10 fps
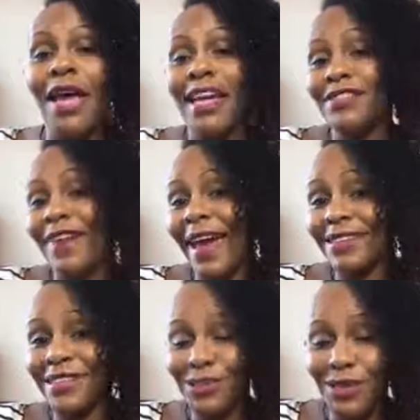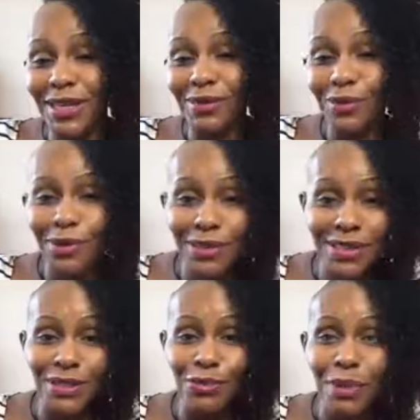As fast as you get enrolled
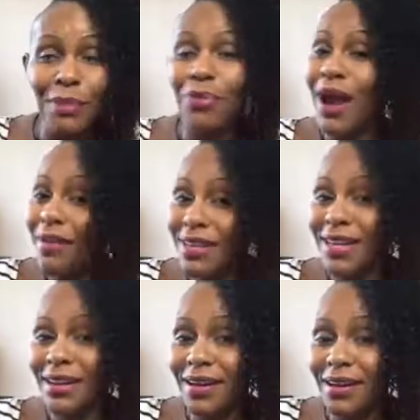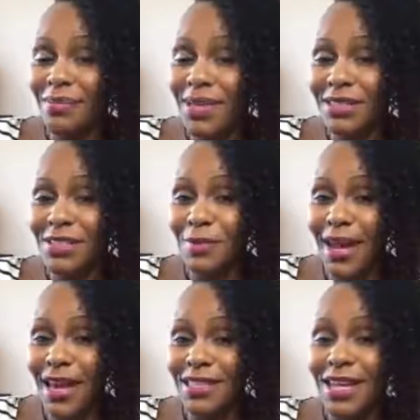into my private uh, business
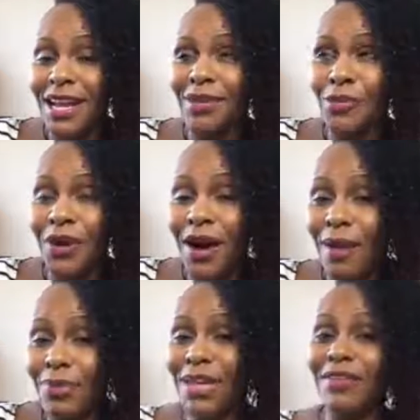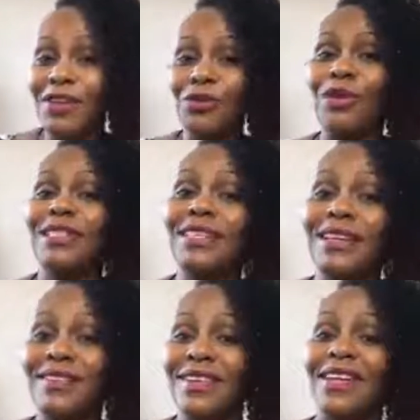page, where I'm giving you a
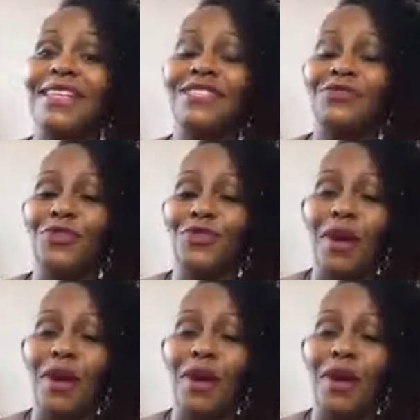ton of nuggets for,